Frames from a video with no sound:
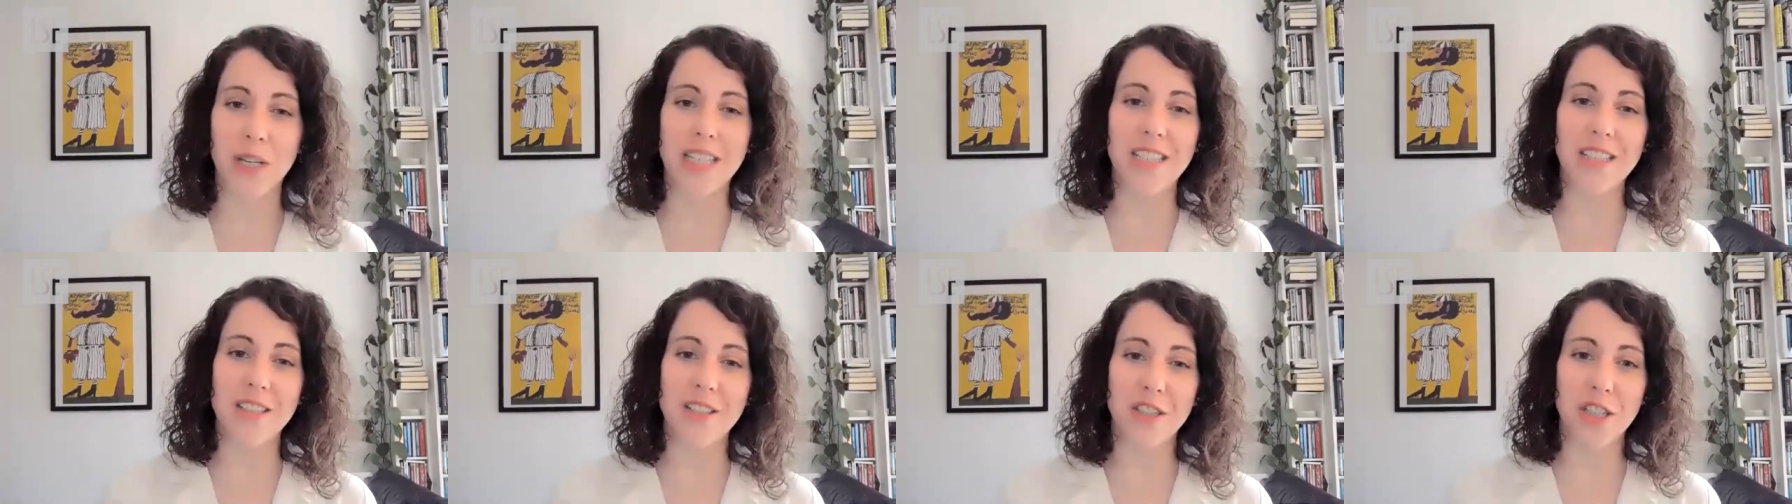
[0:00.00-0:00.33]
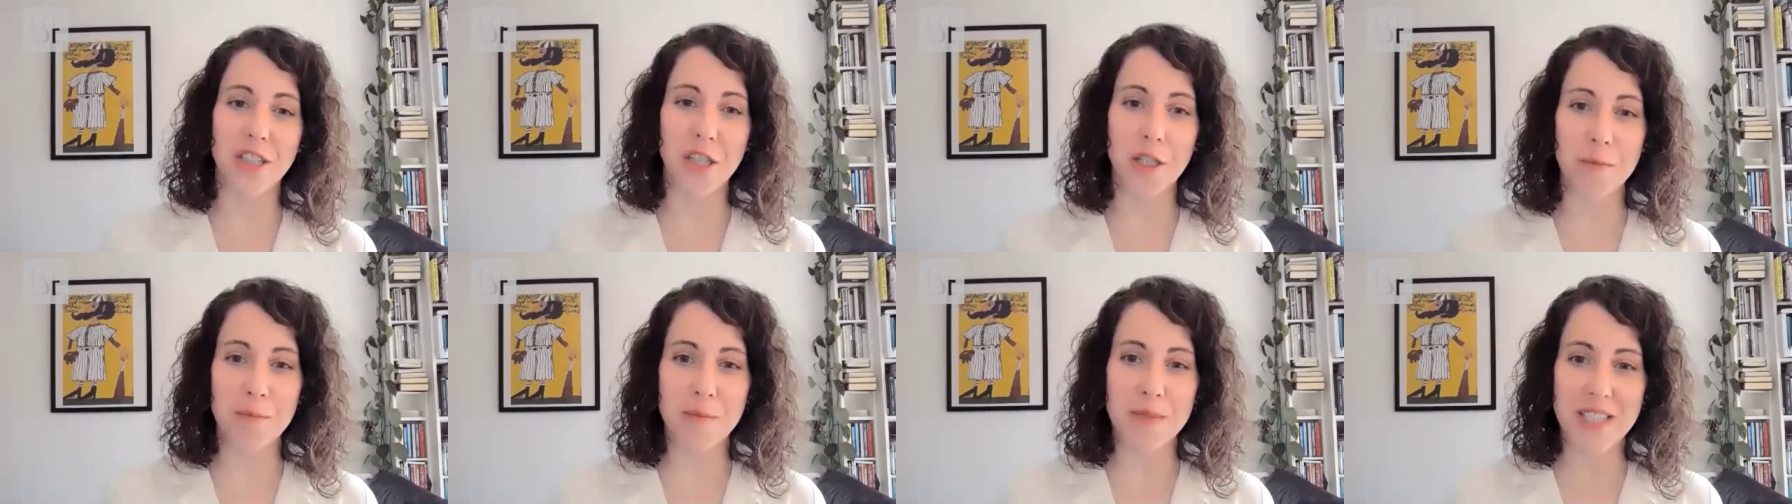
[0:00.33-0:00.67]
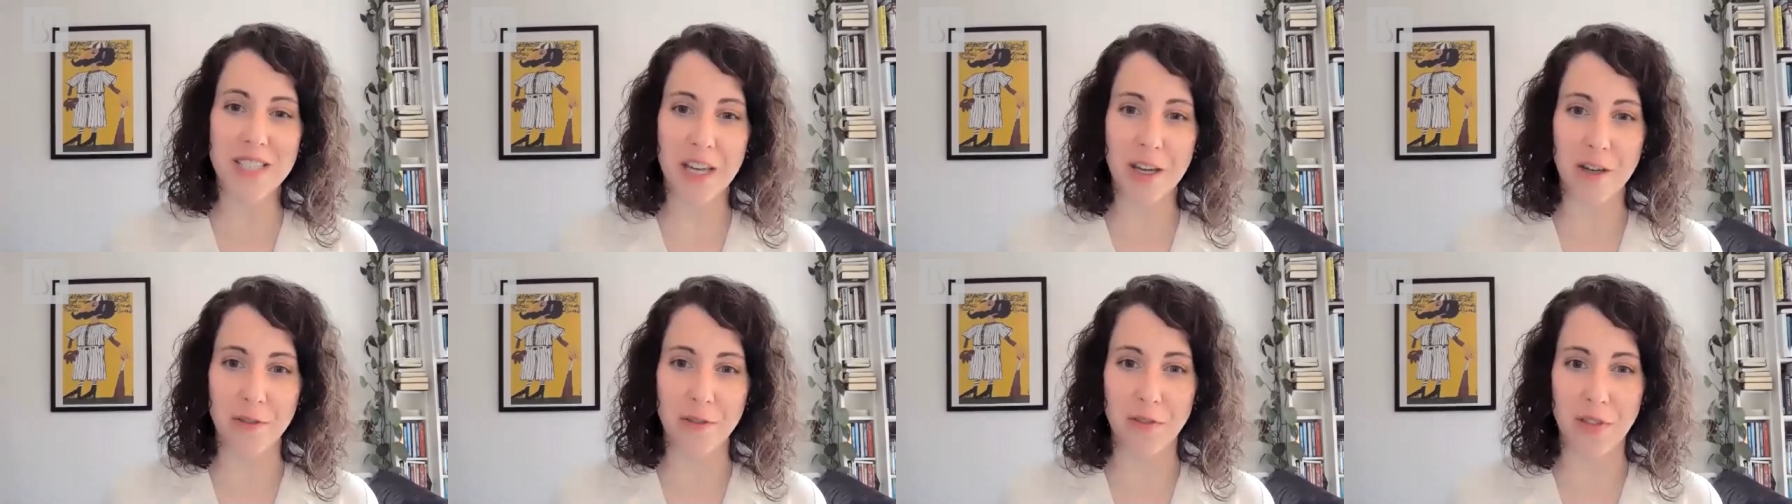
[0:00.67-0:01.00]
in terms
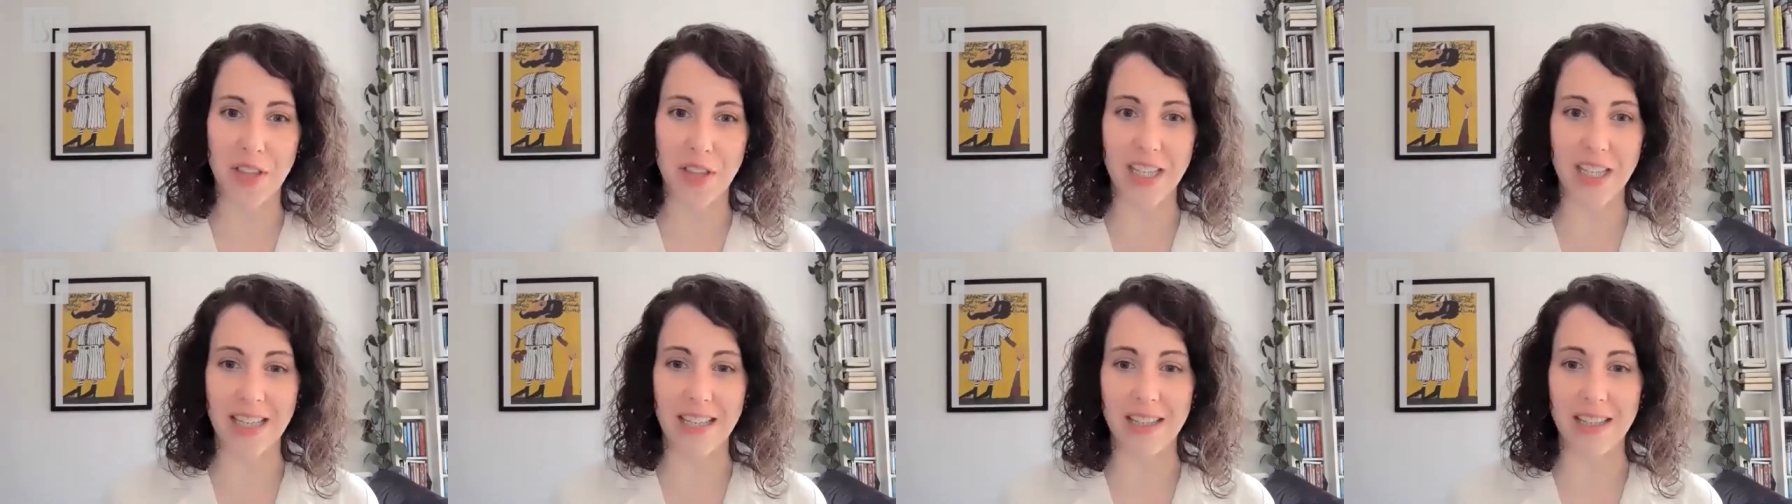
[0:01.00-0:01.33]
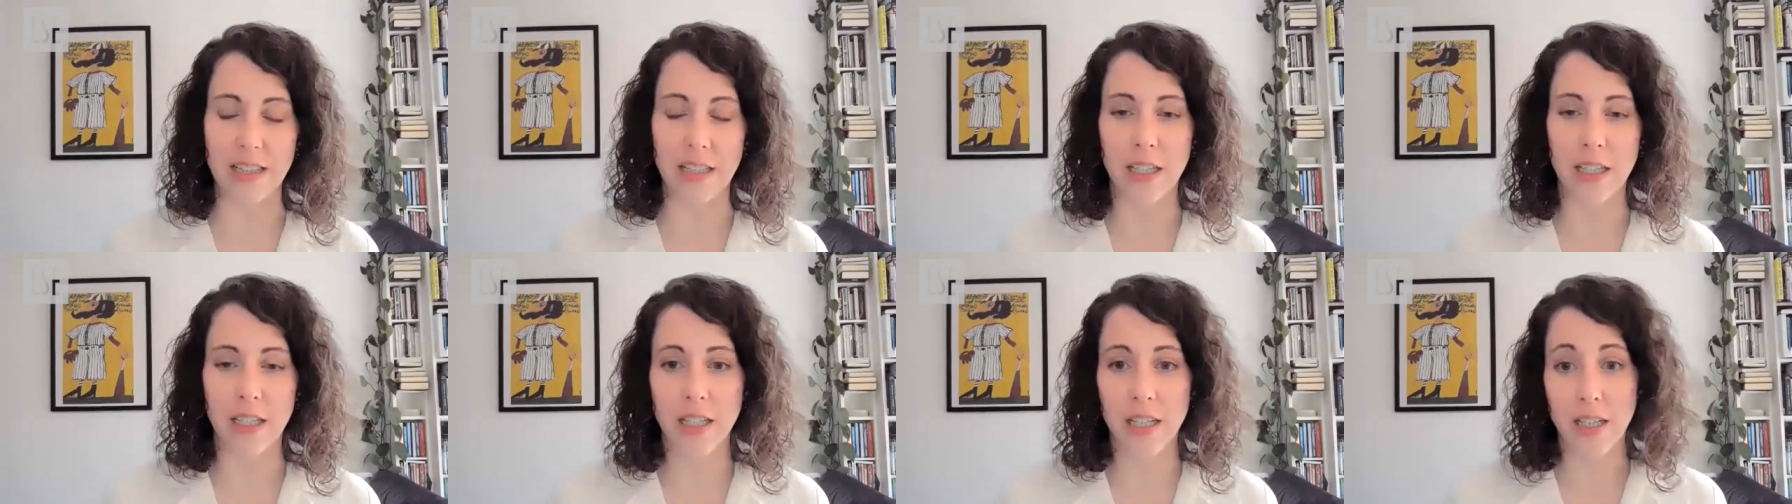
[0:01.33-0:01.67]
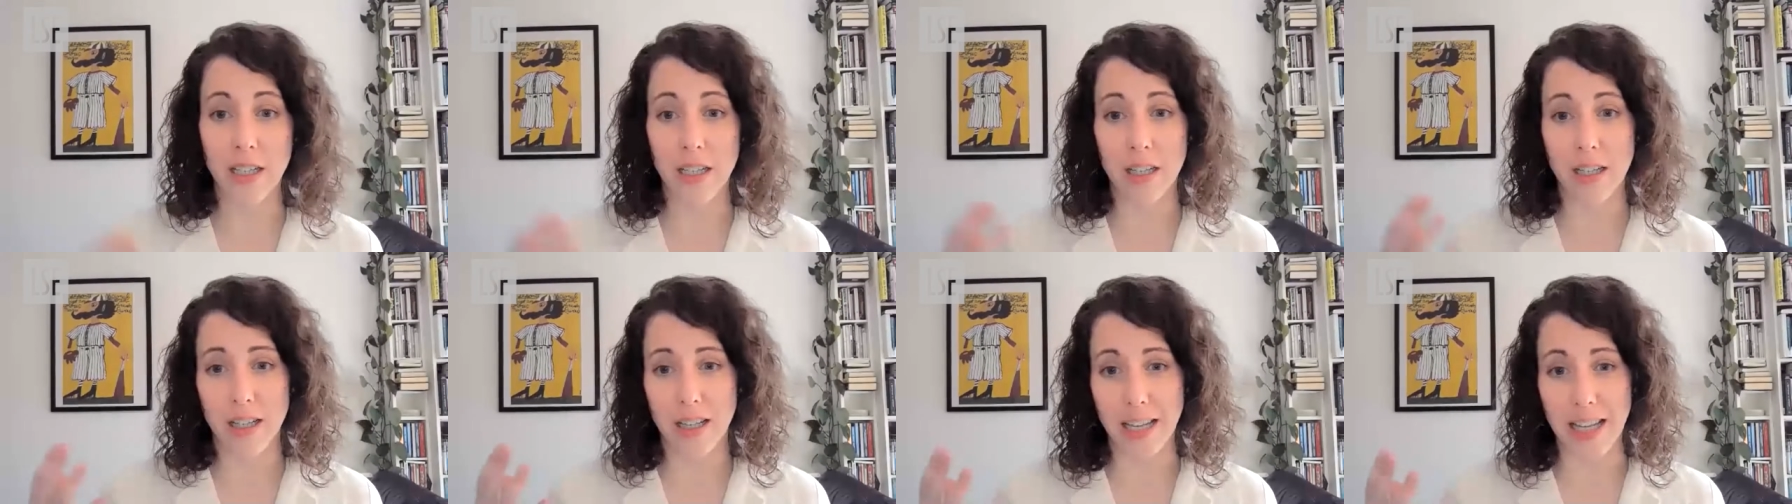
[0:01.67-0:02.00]
of the
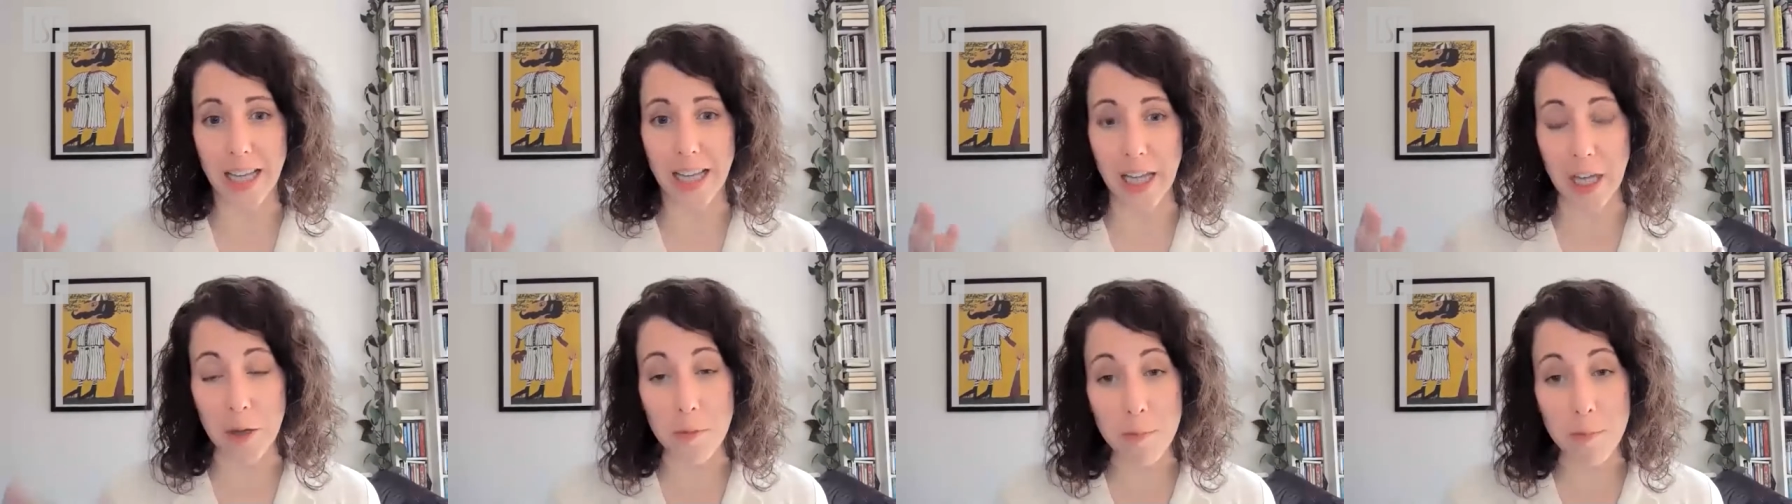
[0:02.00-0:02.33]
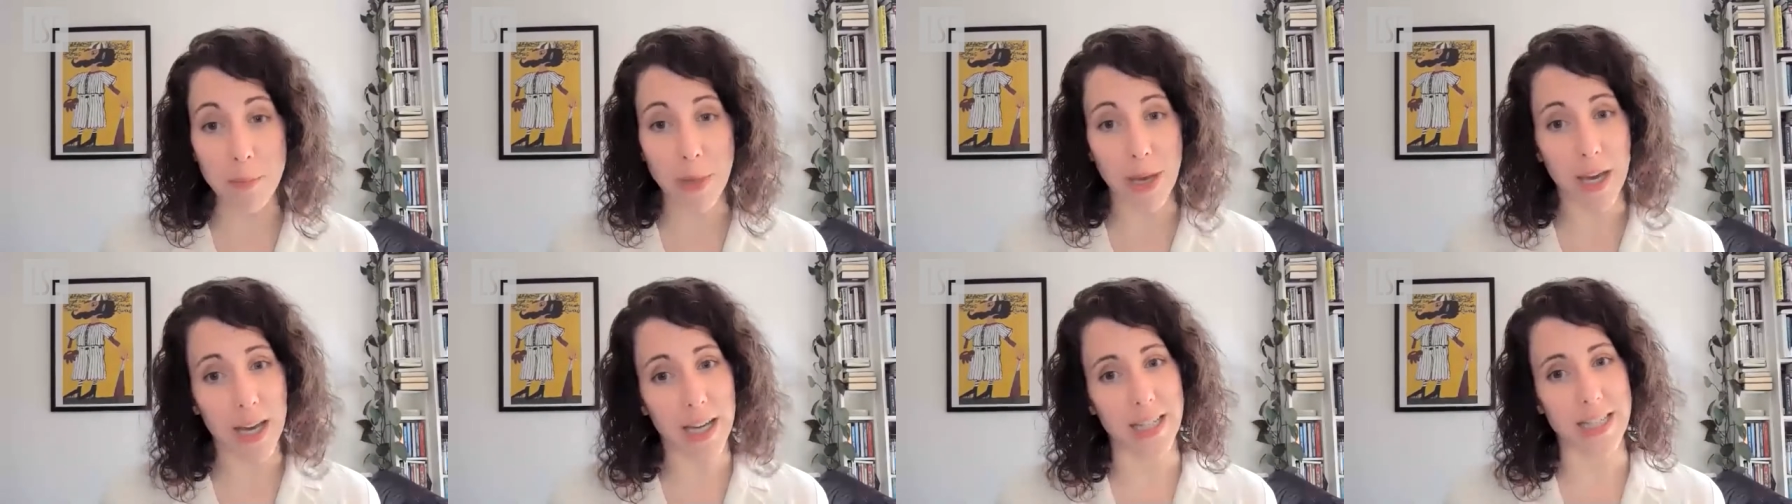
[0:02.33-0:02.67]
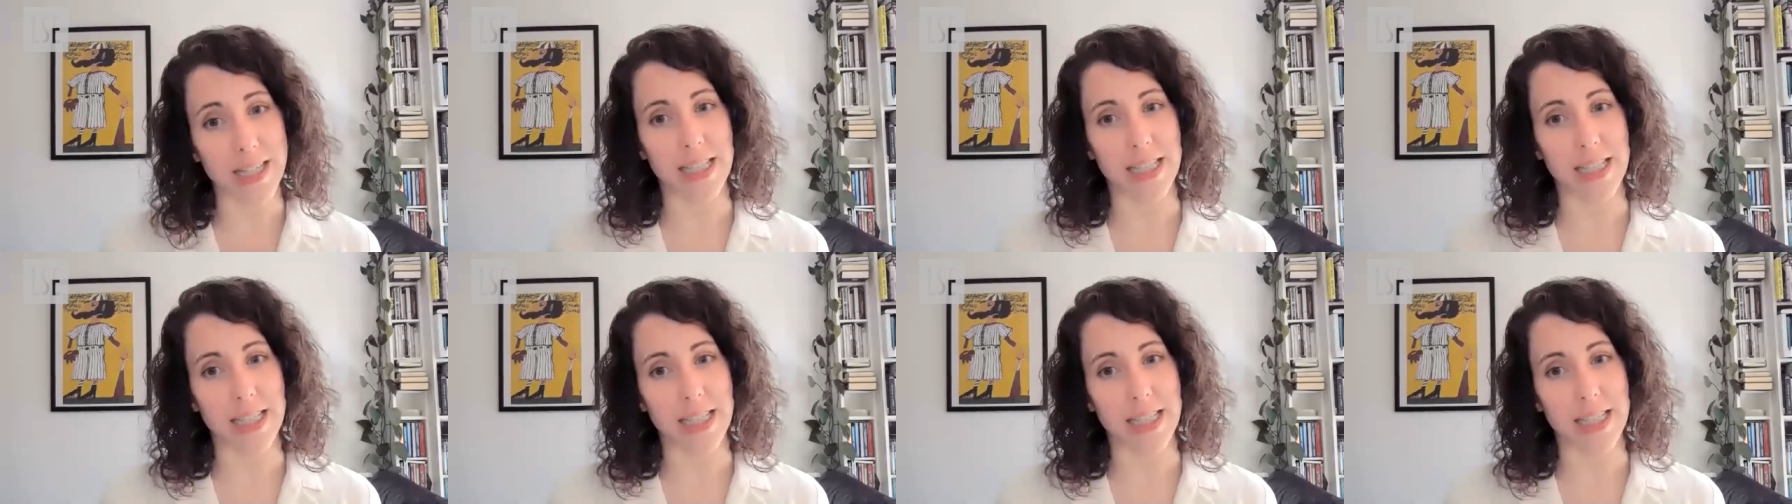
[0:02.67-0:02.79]
impact